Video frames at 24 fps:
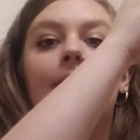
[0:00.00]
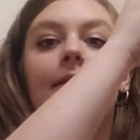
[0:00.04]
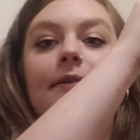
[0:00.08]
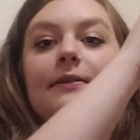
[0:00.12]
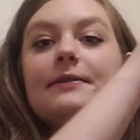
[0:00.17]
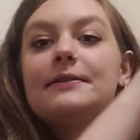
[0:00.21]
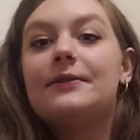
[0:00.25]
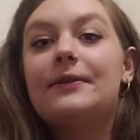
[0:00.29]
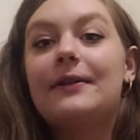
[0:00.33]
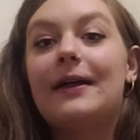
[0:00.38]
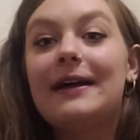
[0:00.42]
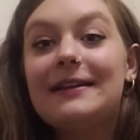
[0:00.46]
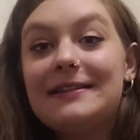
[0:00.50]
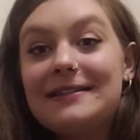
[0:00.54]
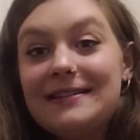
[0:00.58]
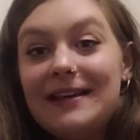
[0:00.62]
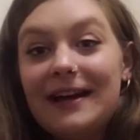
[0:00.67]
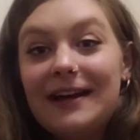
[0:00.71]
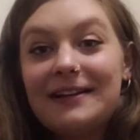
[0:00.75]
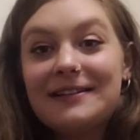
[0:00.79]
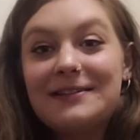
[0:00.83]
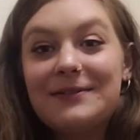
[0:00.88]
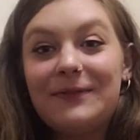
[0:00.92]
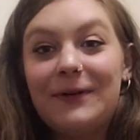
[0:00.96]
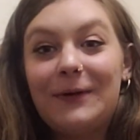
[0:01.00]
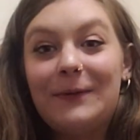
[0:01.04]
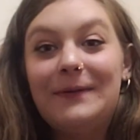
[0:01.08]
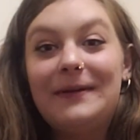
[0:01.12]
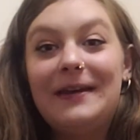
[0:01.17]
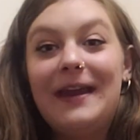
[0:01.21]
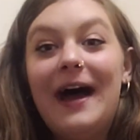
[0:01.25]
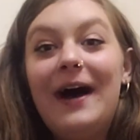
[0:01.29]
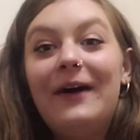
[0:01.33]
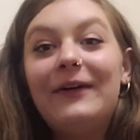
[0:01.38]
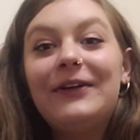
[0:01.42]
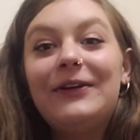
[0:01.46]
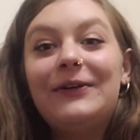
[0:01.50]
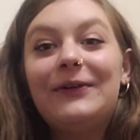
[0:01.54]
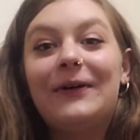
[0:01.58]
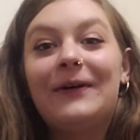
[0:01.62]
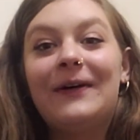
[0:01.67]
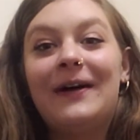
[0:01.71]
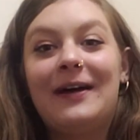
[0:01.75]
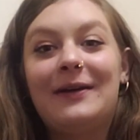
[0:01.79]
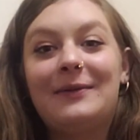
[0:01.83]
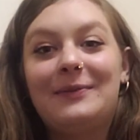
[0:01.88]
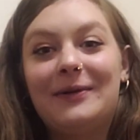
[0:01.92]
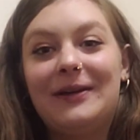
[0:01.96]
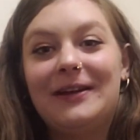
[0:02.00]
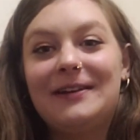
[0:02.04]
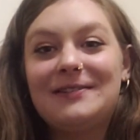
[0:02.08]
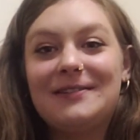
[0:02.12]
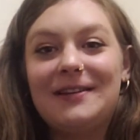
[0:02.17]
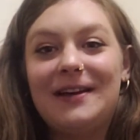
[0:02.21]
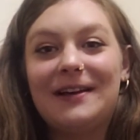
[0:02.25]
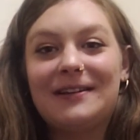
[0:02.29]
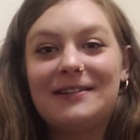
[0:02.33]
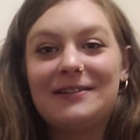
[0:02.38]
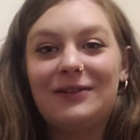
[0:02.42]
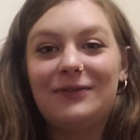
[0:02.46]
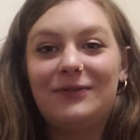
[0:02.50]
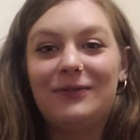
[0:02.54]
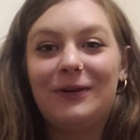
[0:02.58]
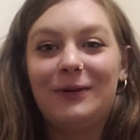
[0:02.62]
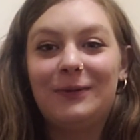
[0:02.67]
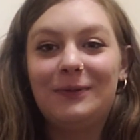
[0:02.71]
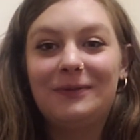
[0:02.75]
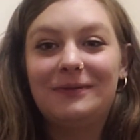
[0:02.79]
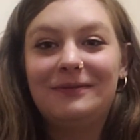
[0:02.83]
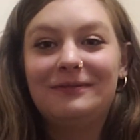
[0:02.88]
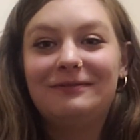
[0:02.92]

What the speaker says: So that's saxophone. Now you know how to play saxophone.